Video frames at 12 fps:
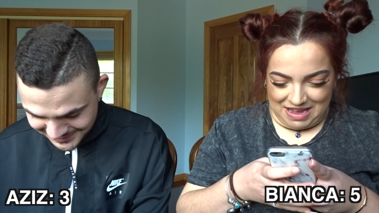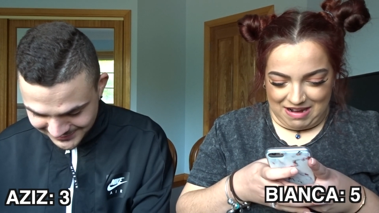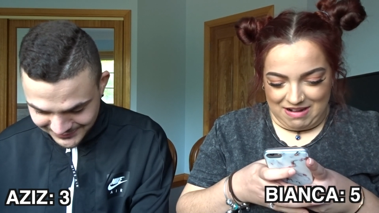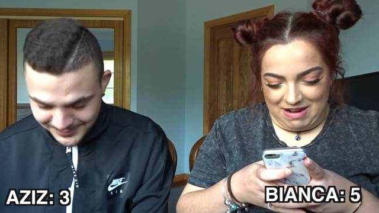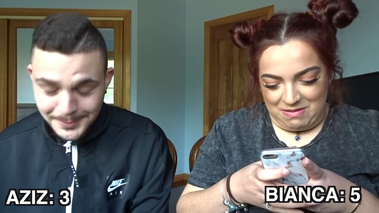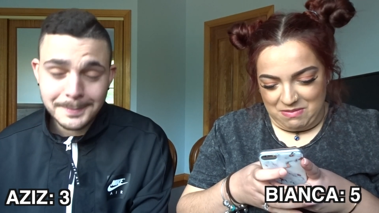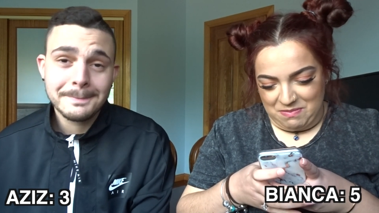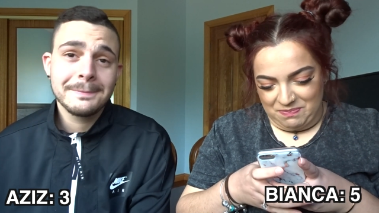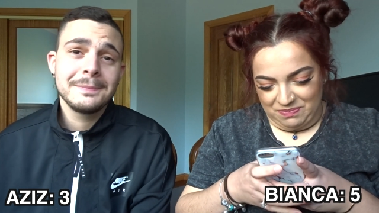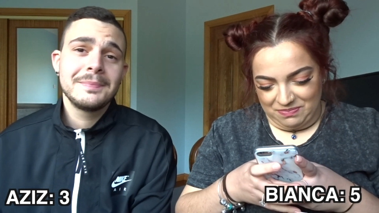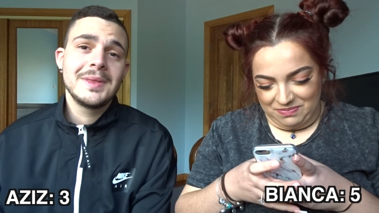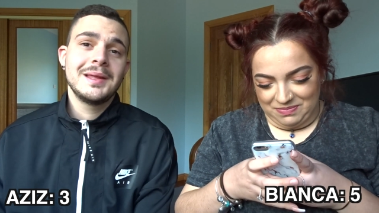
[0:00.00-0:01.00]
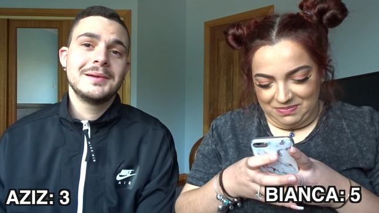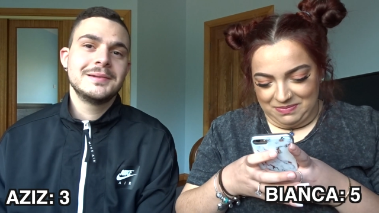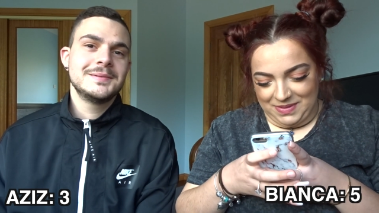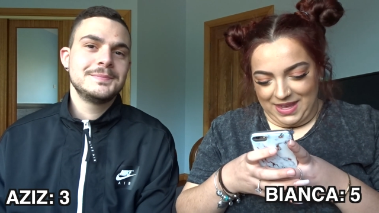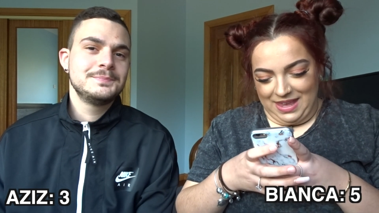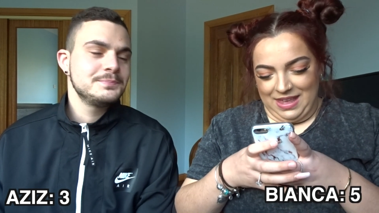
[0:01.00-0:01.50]
Speaker 1: Alright.
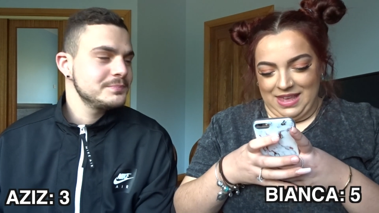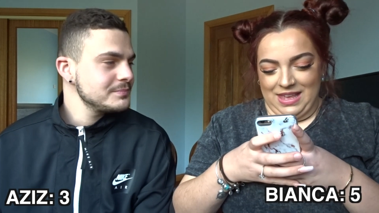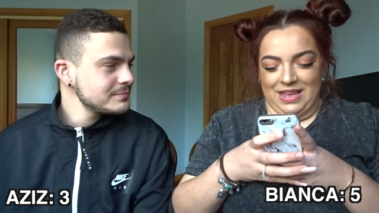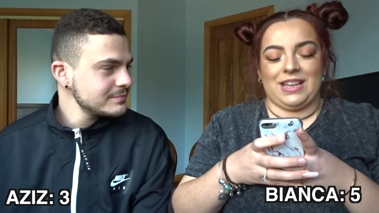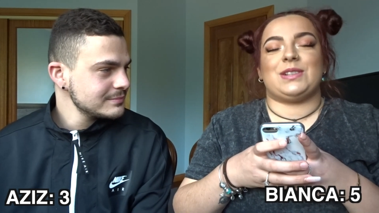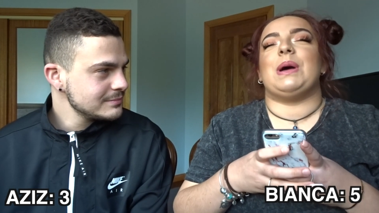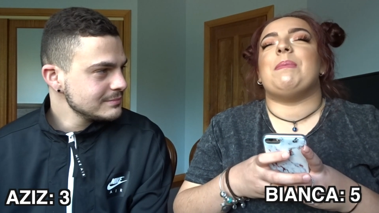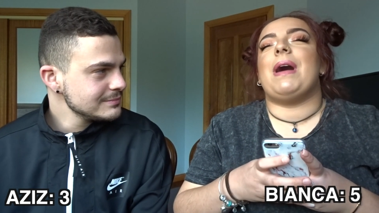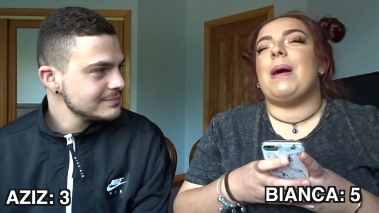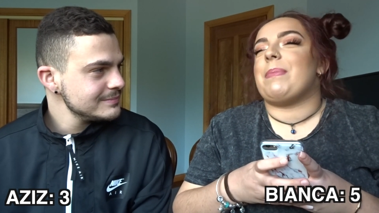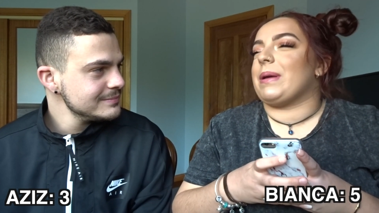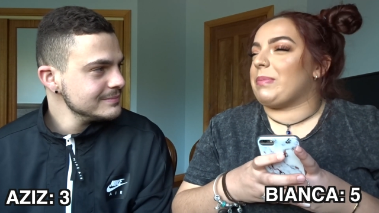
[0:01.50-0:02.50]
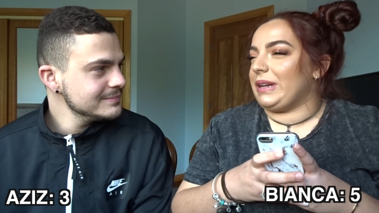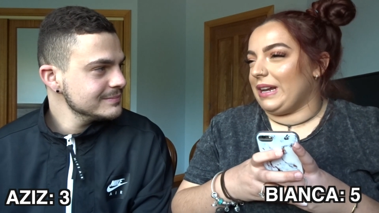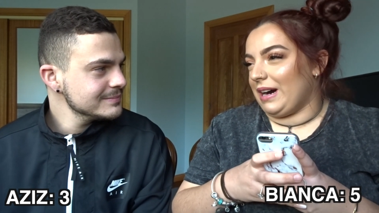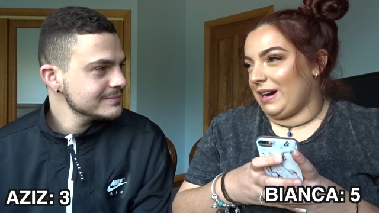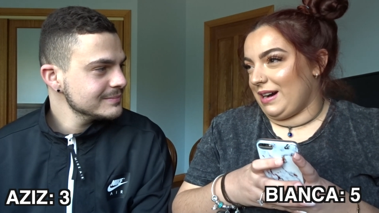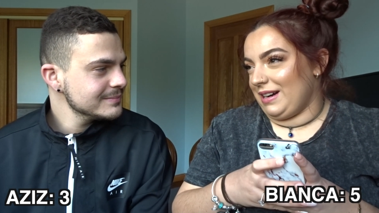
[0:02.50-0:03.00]
This one might be a bit
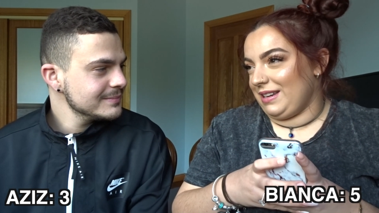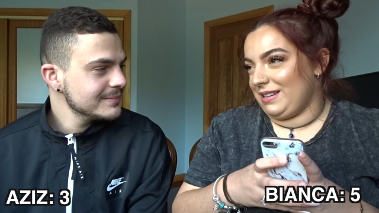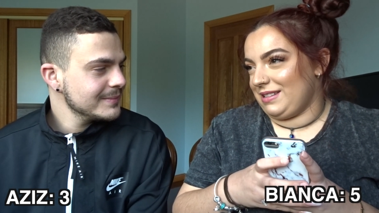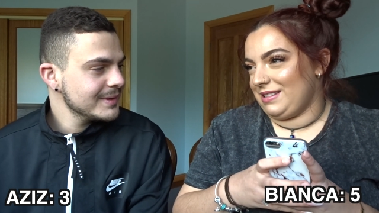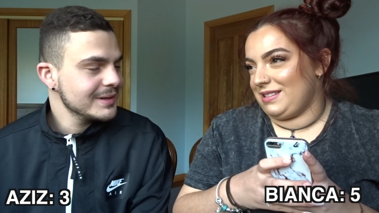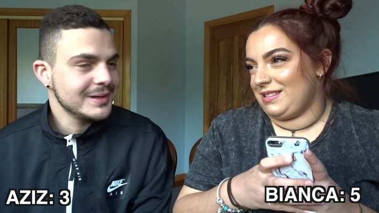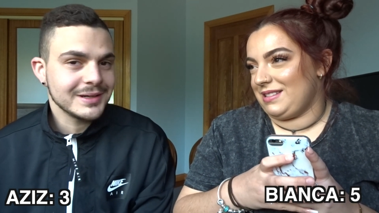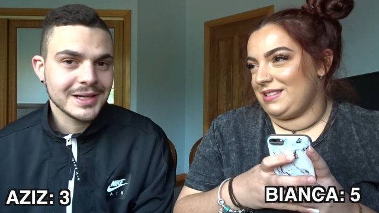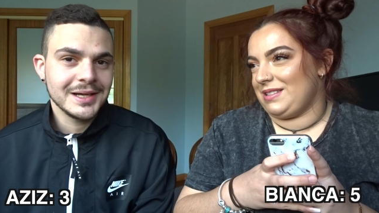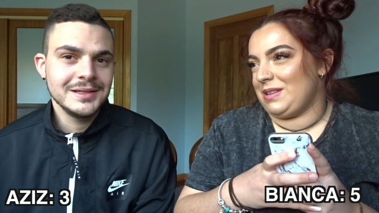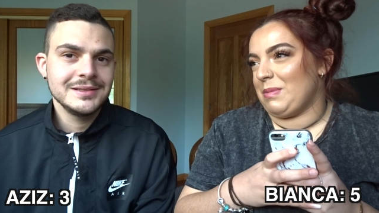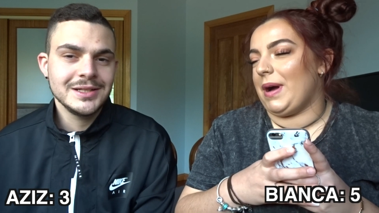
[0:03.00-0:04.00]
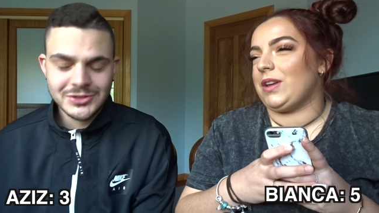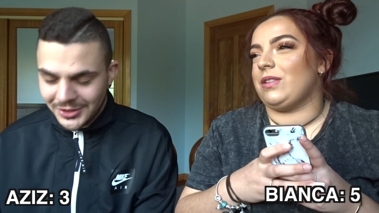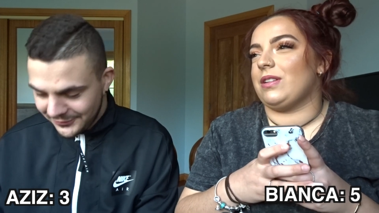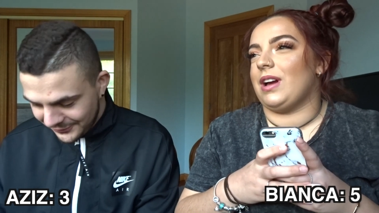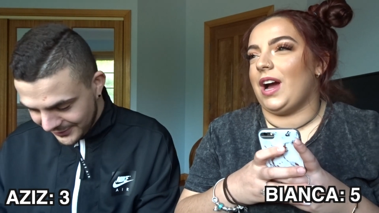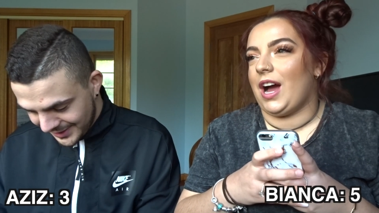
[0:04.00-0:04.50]
hard.
Speaker 2: Okay. That's
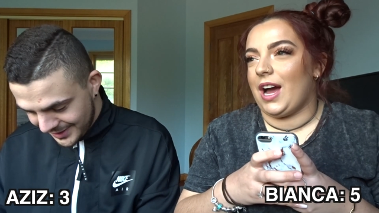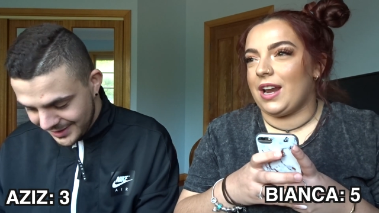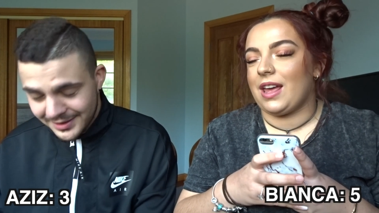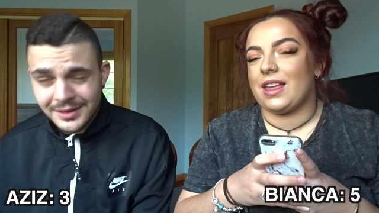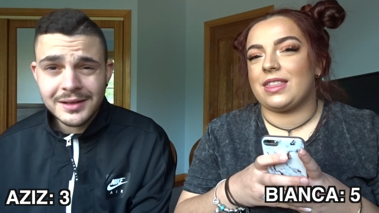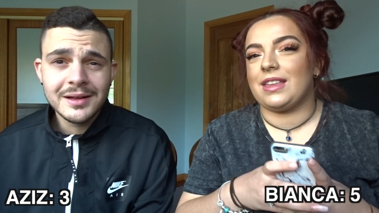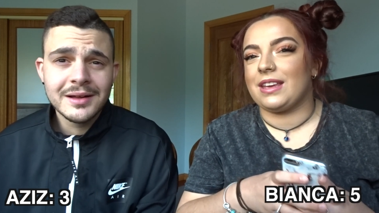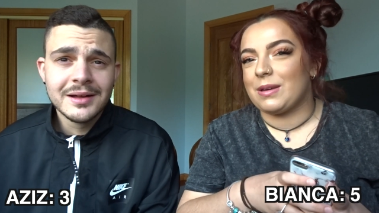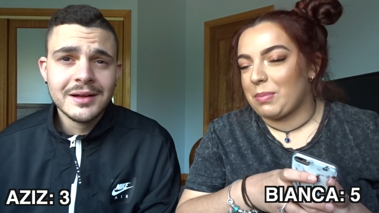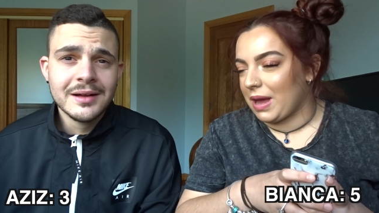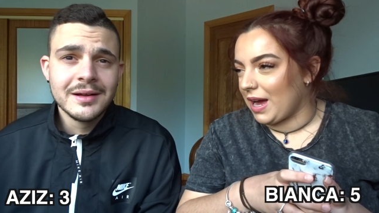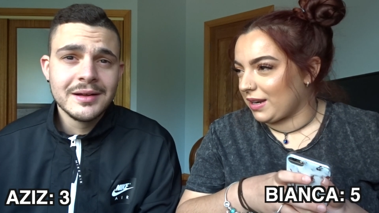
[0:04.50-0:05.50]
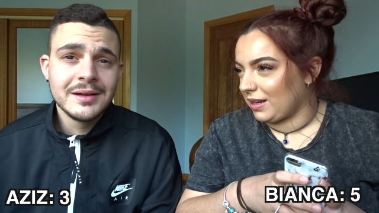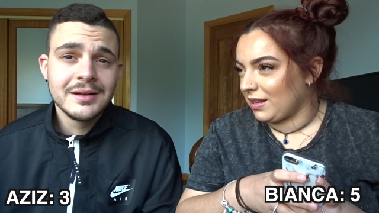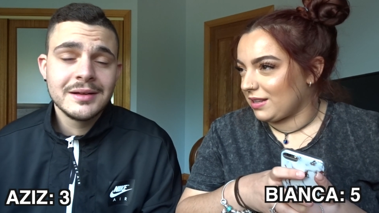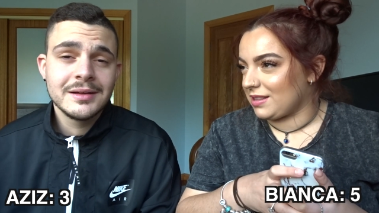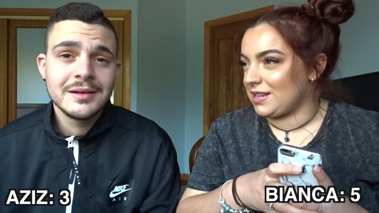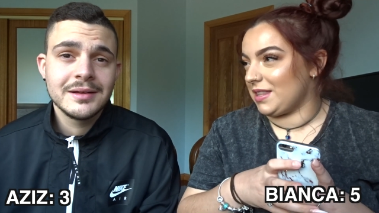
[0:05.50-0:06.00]
but I fair. had
Speaker 1: a think about
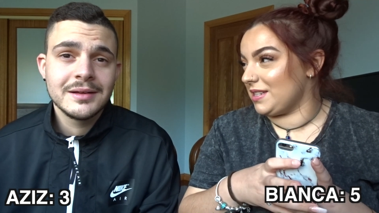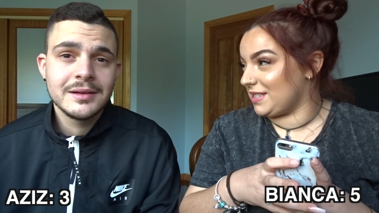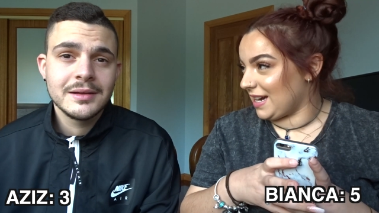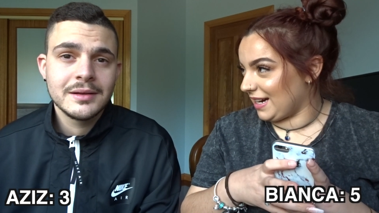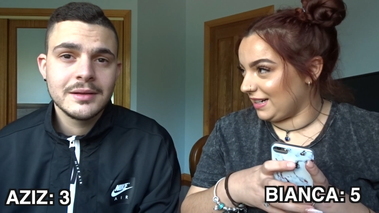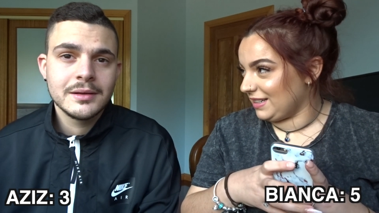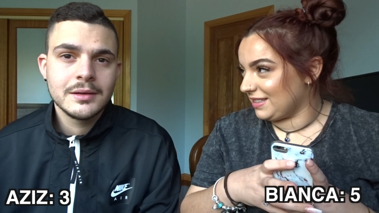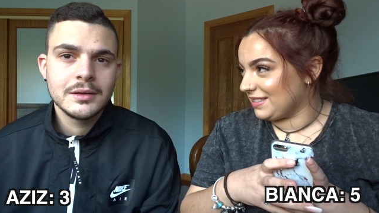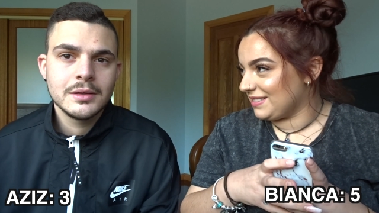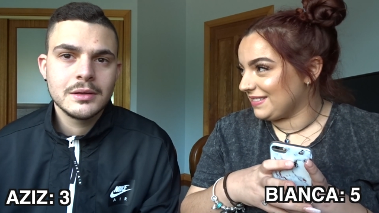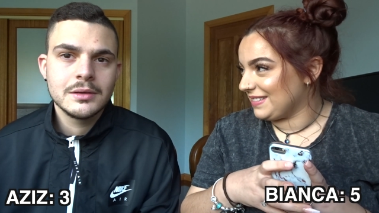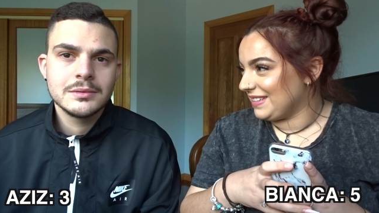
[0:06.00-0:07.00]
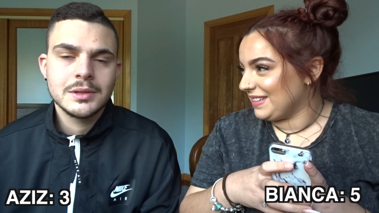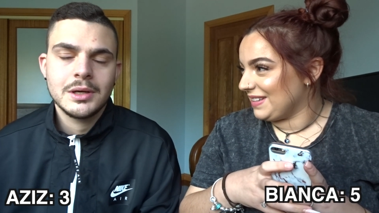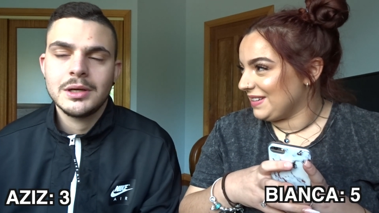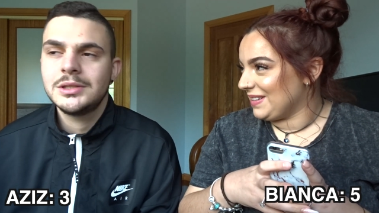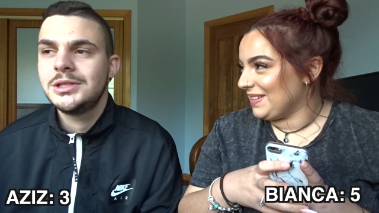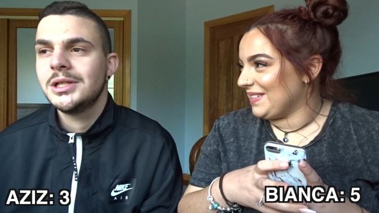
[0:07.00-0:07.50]
it the other day.
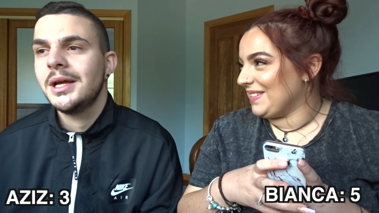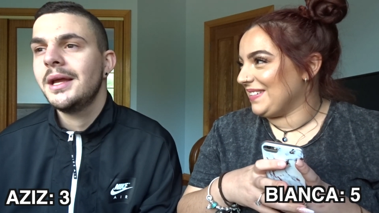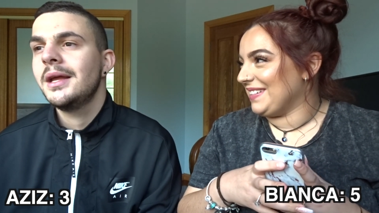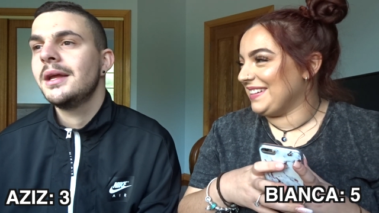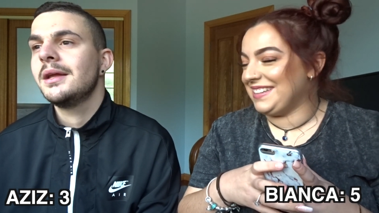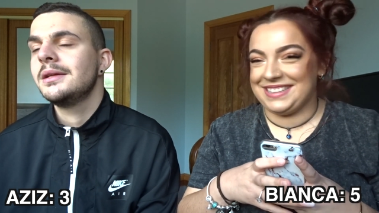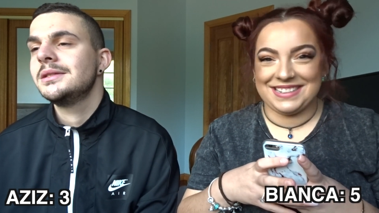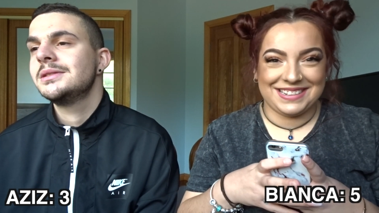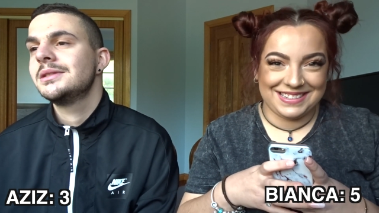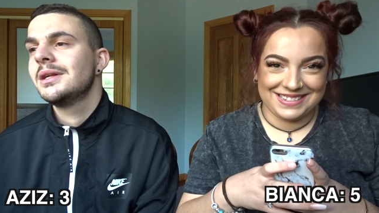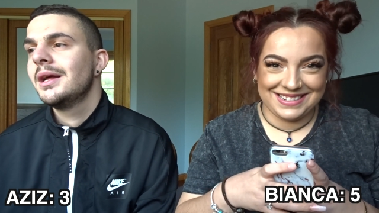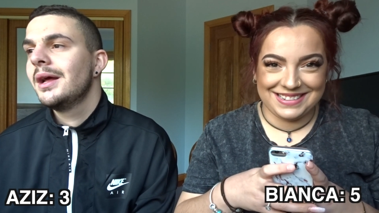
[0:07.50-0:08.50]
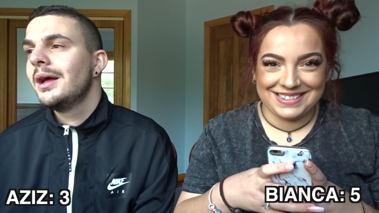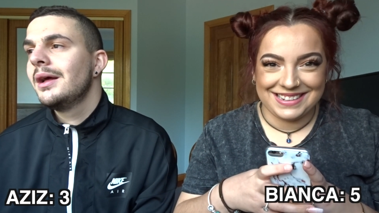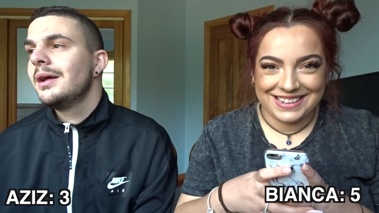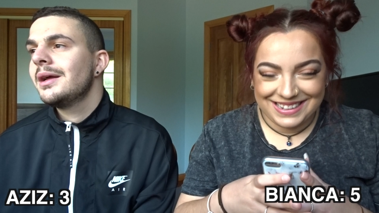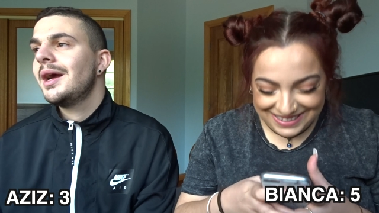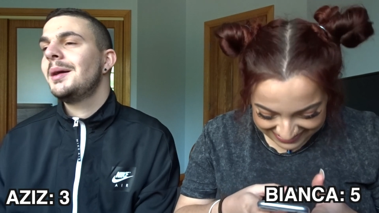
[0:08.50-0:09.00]
Speaker 2: Oh, jeez.
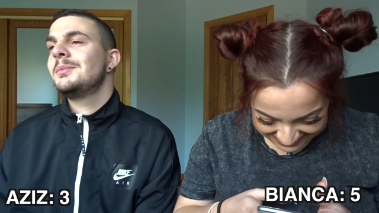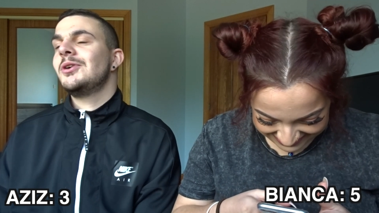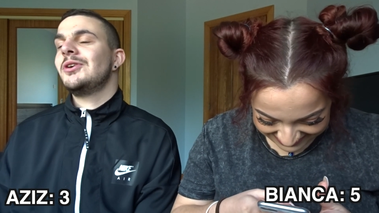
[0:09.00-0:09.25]
Come